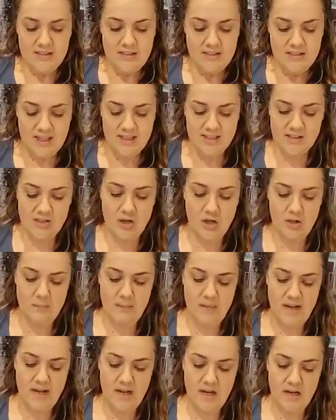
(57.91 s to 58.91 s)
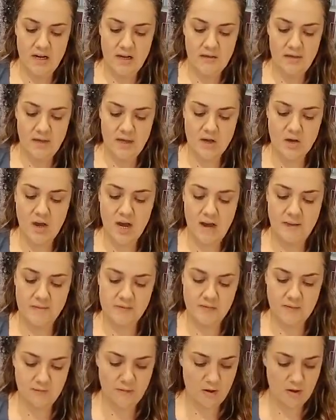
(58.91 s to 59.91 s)
does not mean that you have
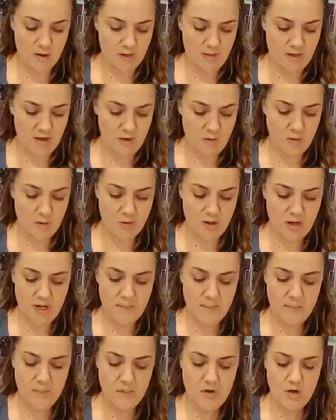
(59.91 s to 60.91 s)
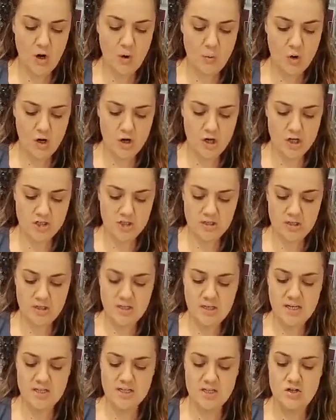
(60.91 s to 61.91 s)
to follow their order. Coercion
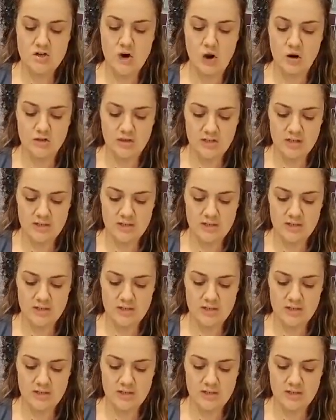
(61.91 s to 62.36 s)
is not